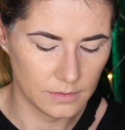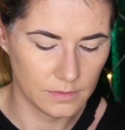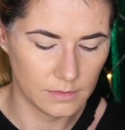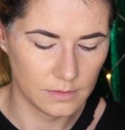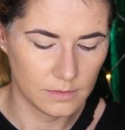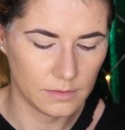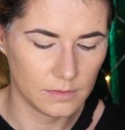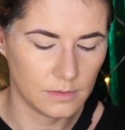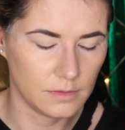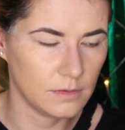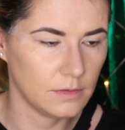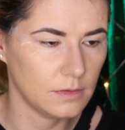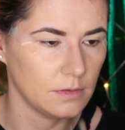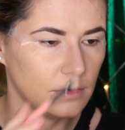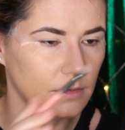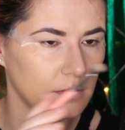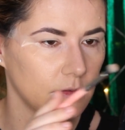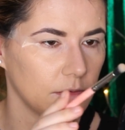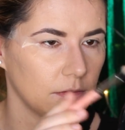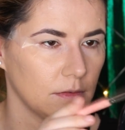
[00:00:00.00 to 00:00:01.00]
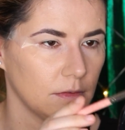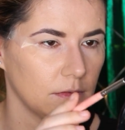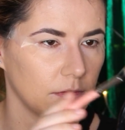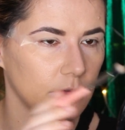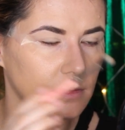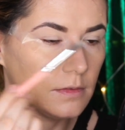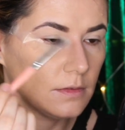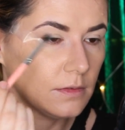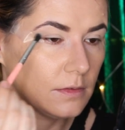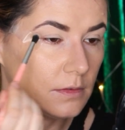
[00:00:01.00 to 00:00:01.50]

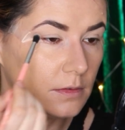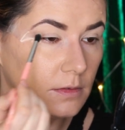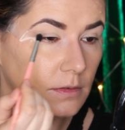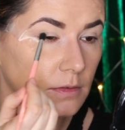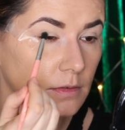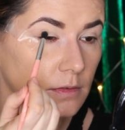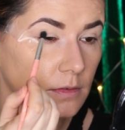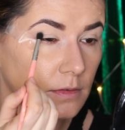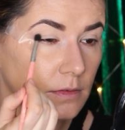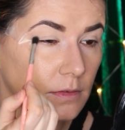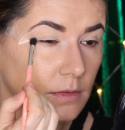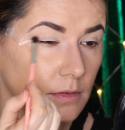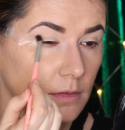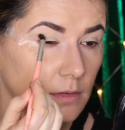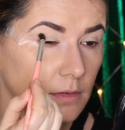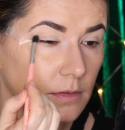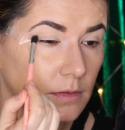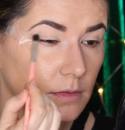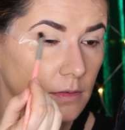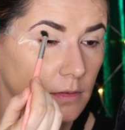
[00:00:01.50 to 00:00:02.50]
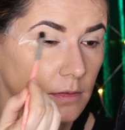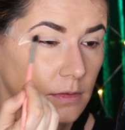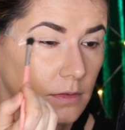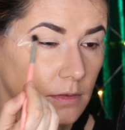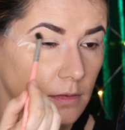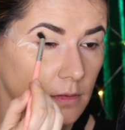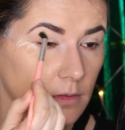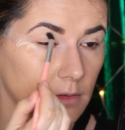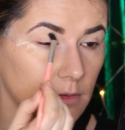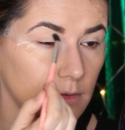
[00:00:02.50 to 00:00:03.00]

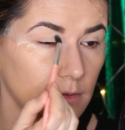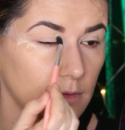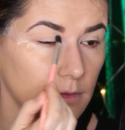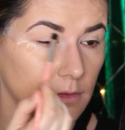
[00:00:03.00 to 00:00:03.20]
(silence)